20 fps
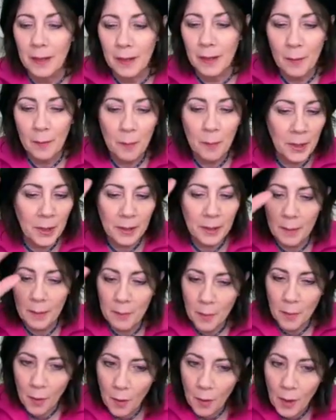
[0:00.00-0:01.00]
Um, but
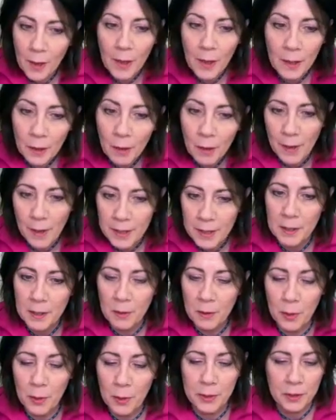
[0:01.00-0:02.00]
um, I, I, love asking
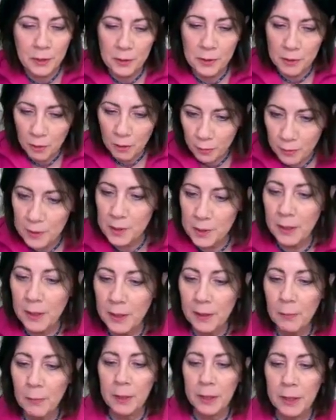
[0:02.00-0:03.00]
questions. So if there's
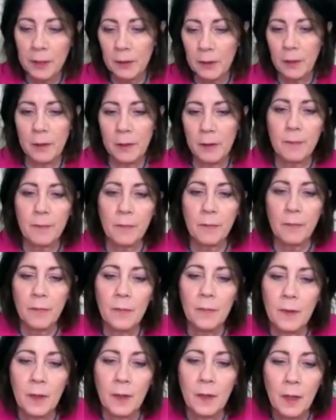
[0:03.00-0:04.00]
anything we need to know,
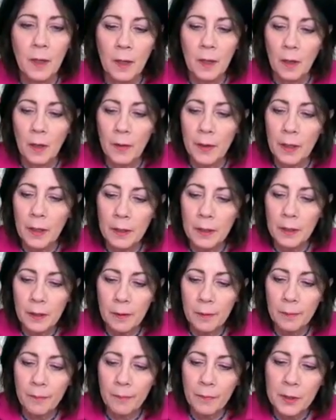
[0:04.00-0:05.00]
all right.
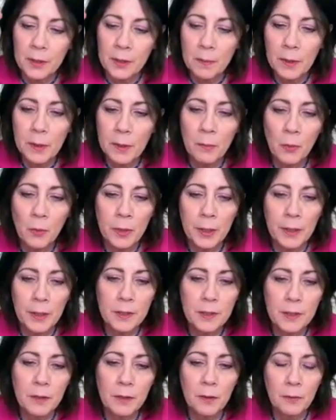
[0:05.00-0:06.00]
Um, something more.
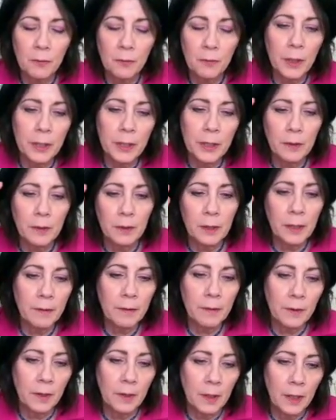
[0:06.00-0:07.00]
Yes. To right,
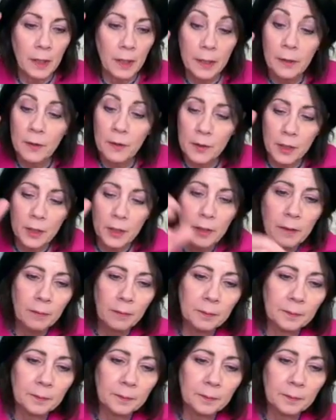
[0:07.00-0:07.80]
left, energy.